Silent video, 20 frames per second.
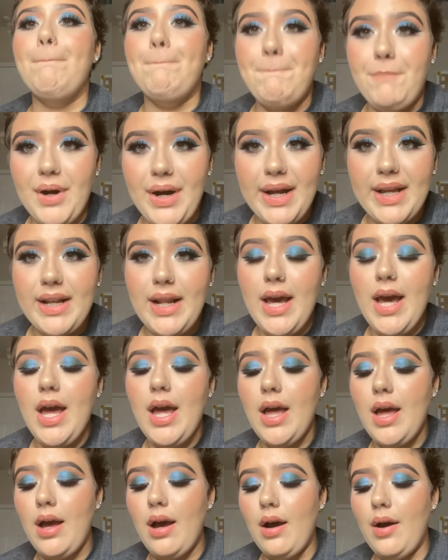But
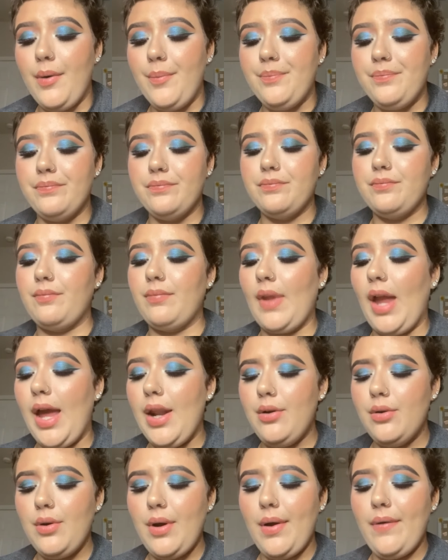I
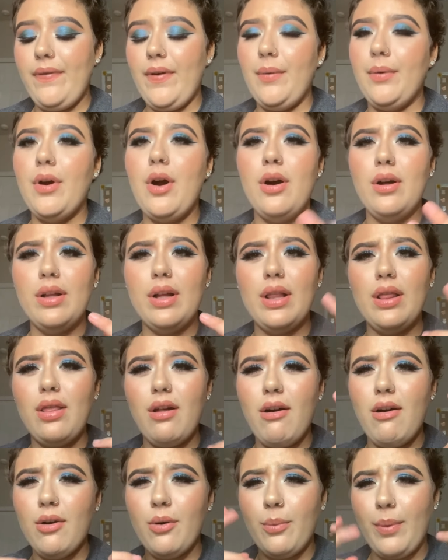don't know if I would call it
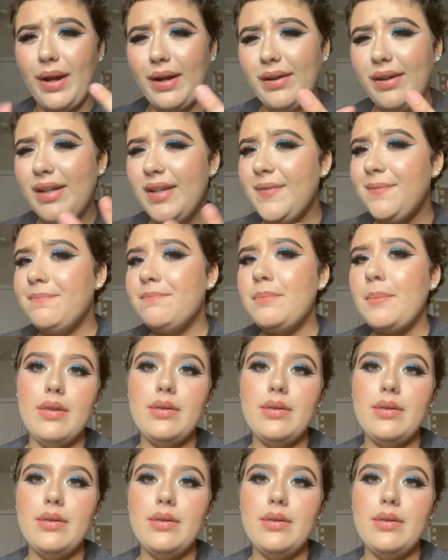long wearing.